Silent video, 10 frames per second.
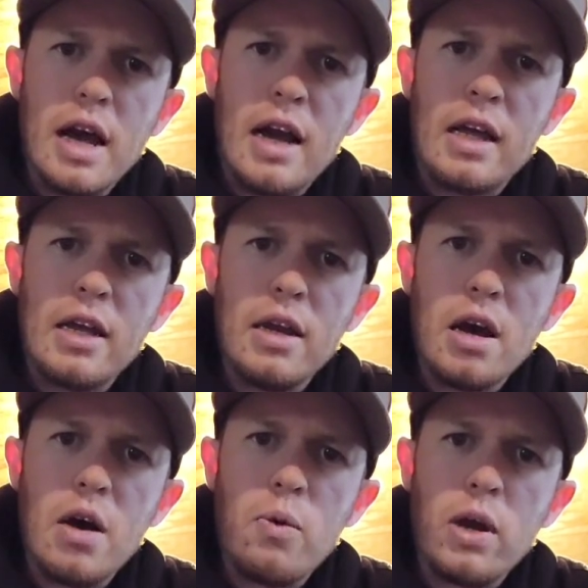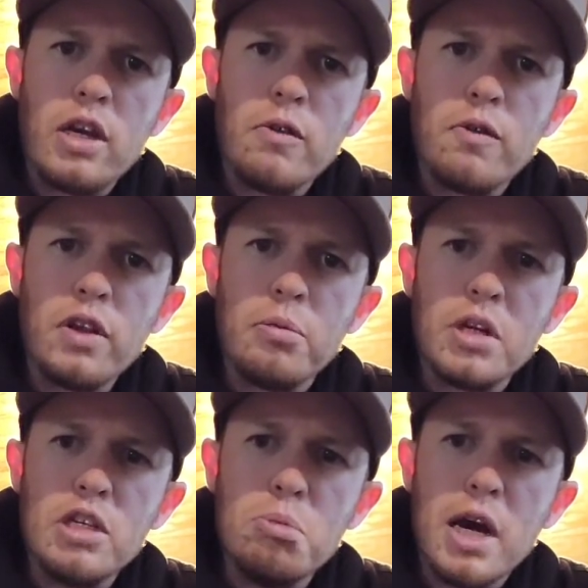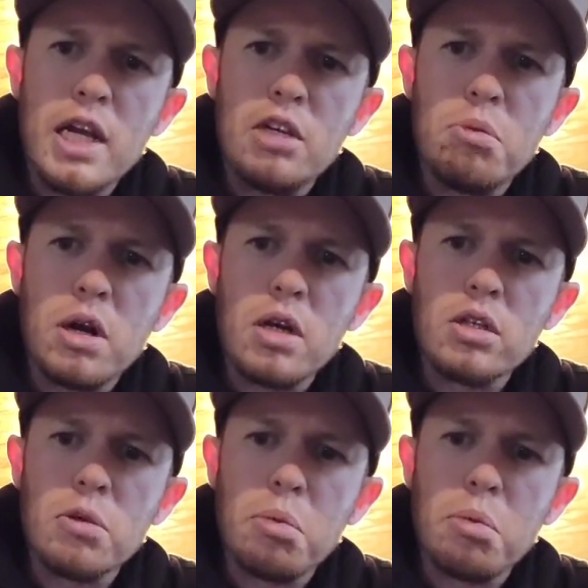I cannot wait to flip these baits because